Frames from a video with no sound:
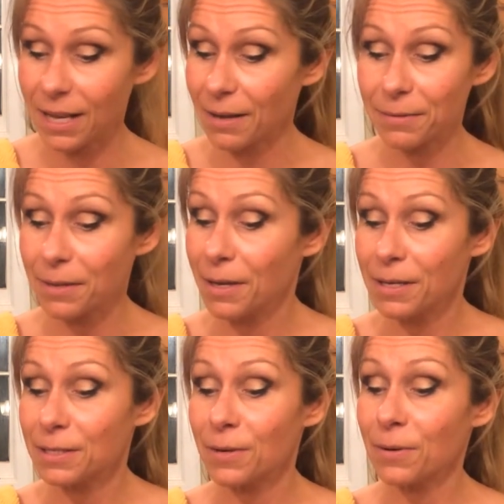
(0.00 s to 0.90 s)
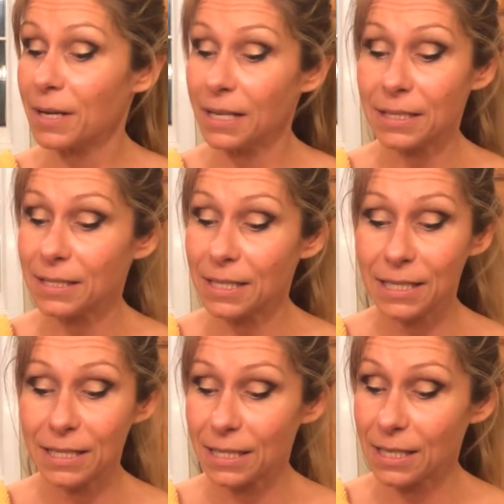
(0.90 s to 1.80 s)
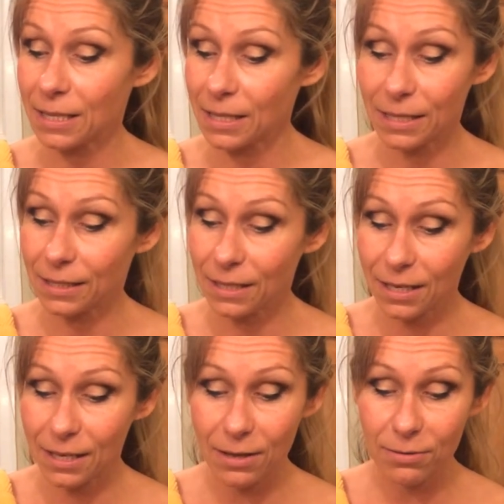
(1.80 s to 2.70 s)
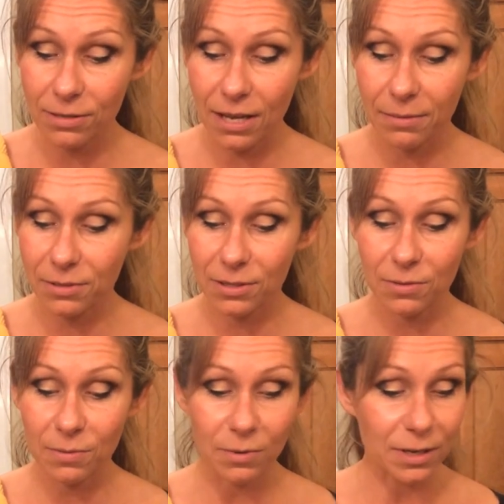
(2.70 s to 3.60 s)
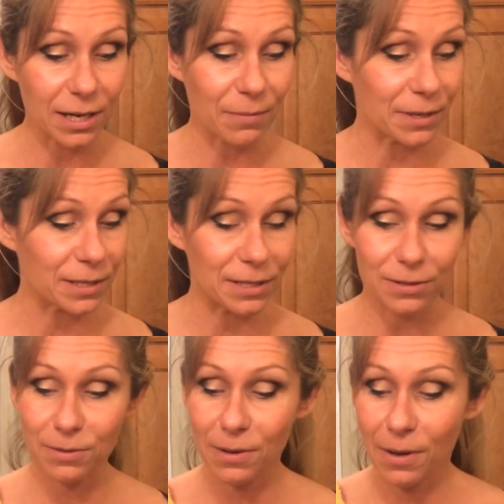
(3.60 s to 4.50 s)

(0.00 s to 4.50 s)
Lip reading: So since none of those options would work, I wanted to